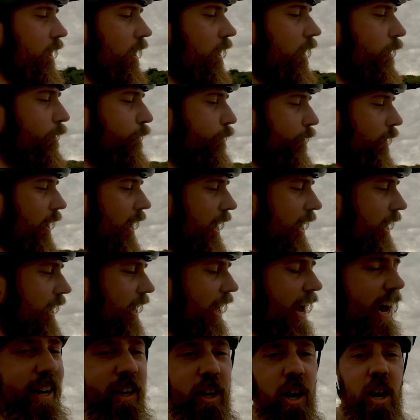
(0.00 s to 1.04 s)
If I
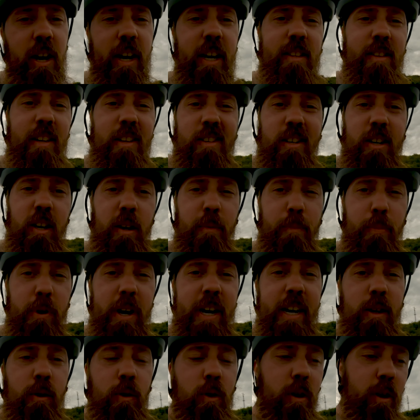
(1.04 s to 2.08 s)
land on it, it's gonna
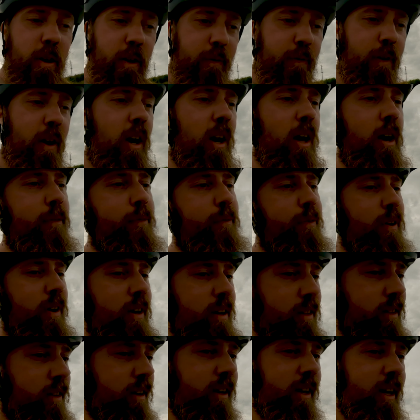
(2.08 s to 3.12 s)
break or fall off
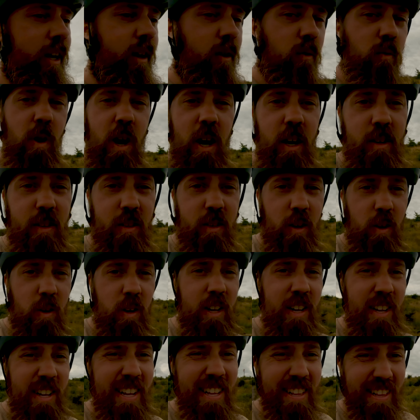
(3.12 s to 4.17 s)
the rock, so
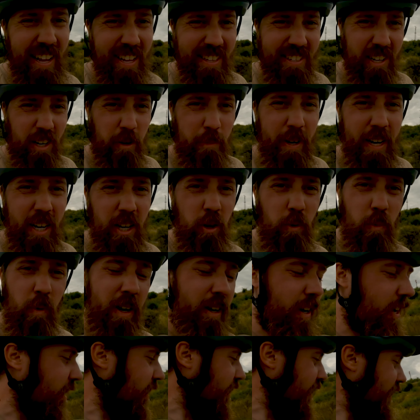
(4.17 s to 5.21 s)
that's gonna be a good
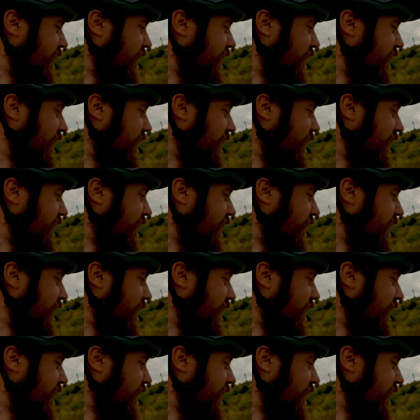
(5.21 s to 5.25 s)
one.